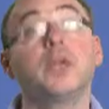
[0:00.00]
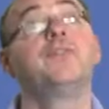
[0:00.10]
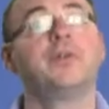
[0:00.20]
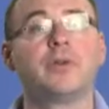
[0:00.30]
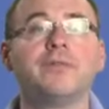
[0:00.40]

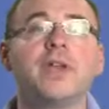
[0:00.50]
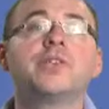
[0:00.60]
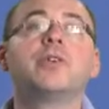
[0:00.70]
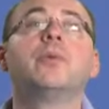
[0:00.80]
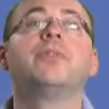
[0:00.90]
If you're a
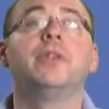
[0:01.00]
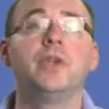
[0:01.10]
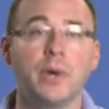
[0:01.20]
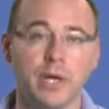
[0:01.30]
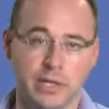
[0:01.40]
venture with a
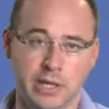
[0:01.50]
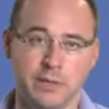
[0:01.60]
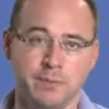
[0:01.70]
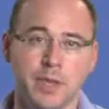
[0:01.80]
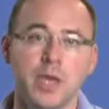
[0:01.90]
new
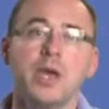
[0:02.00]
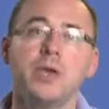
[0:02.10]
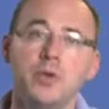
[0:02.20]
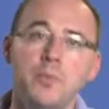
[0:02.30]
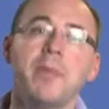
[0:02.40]
idea,
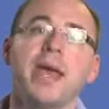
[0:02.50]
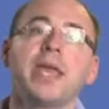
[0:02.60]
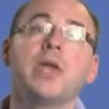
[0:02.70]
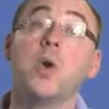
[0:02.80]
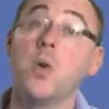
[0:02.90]
you
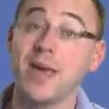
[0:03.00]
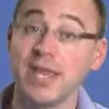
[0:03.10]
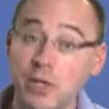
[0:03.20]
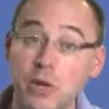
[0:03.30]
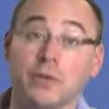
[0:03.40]
may or
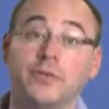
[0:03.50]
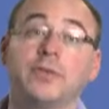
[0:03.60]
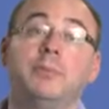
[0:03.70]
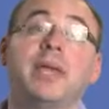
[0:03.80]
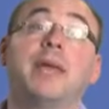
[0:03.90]
may
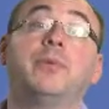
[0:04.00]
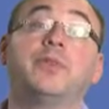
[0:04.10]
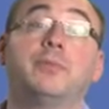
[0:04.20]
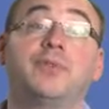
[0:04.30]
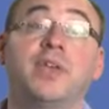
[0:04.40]
not be able
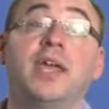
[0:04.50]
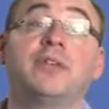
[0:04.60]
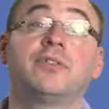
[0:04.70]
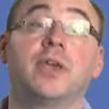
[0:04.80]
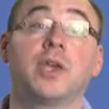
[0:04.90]
to
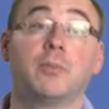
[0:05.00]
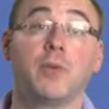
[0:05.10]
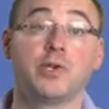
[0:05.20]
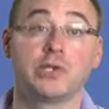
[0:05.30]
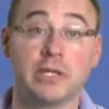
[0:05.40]
protect and
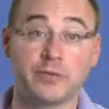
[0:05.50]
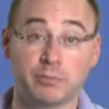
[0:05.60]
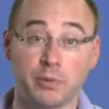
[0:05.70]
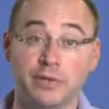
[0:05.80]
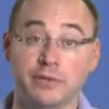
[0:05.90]
commercially
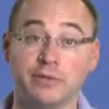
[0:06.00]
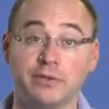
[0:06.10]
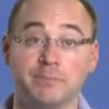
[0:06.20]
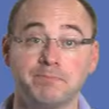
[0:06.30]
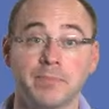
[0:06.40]
exploit
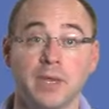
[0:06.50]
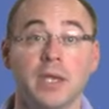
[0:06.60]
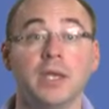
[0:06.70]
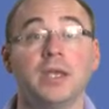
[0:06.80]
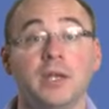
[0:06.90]
it.
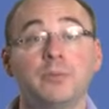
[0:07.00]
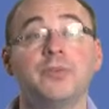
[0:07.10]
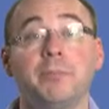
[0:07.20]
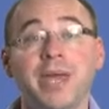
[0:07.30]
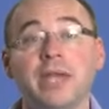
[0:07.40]
It will
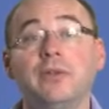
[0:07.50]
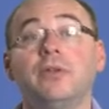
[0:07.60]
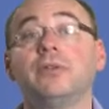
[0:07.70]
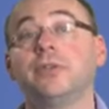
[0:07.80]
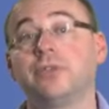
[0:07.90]

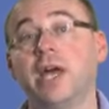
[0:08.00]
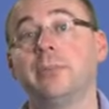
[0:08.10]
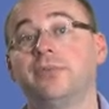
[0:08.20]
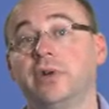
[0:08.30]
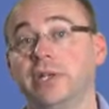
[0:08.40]
depend on the
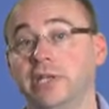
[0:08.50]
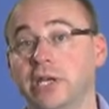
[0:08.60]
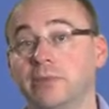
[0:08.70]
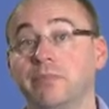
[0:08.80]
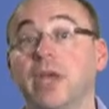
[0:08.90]
type of
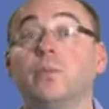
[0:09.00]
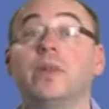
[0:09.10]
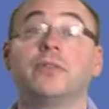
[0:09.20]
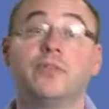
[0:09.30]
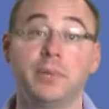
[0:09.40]
idea and
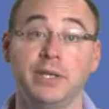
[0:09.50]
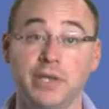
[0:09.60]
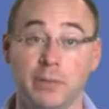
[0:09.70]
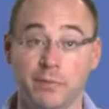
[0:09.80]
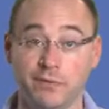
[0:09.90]
whether it's been
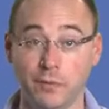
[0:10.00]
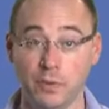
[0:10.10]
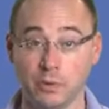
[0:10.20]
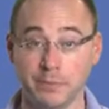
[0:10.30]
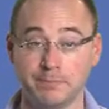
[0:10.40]
done
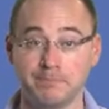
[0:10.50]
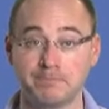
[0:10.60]
before.